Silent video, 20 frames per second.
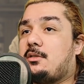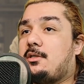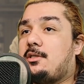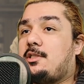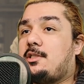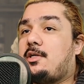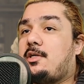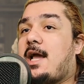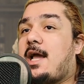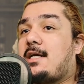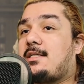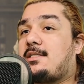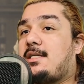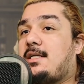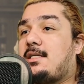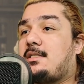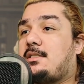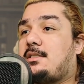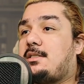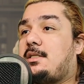is your
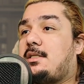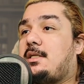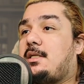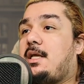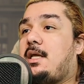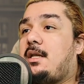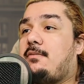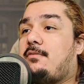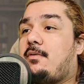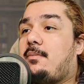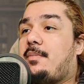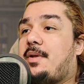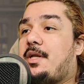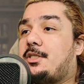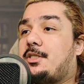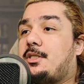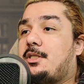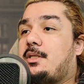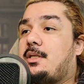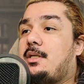access to
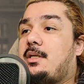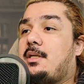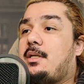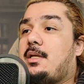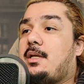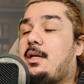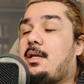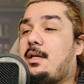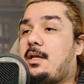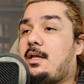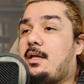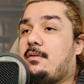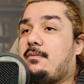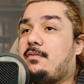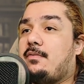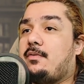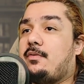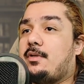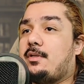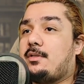information and
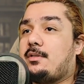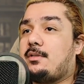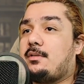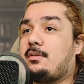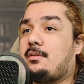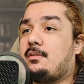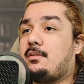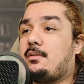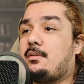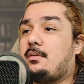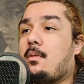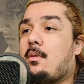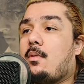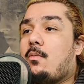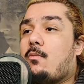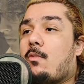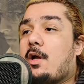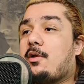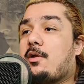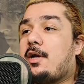influence.
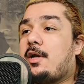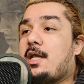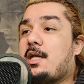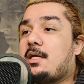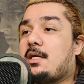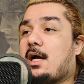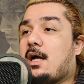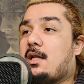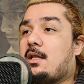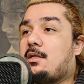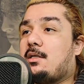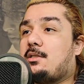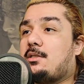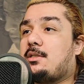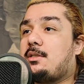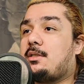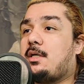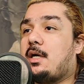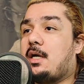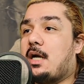While you're in
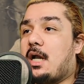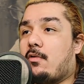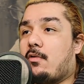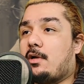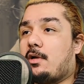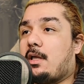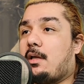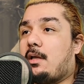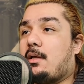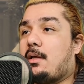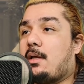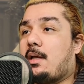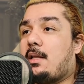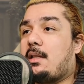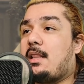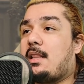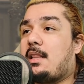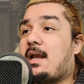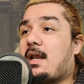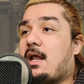college, you're networking,
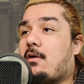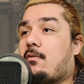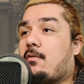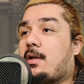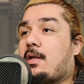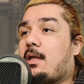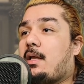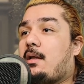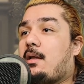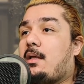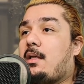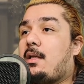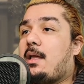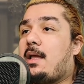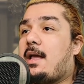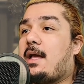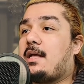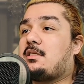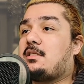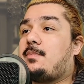and that networking
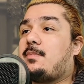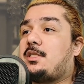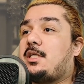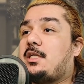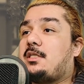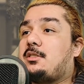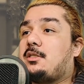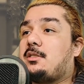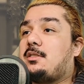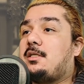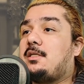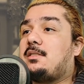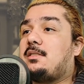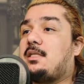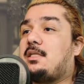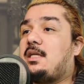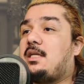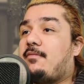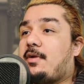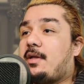has the potential to
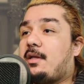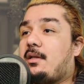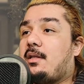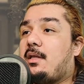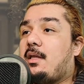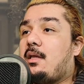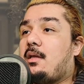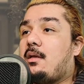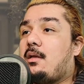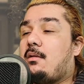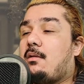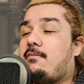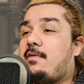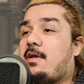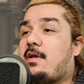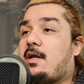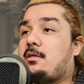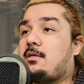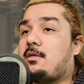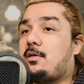significantly
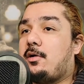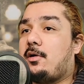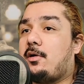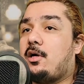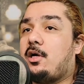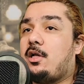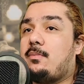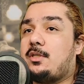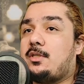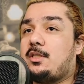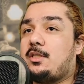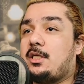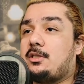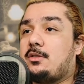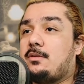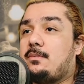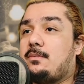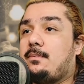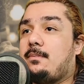affect your earning potential.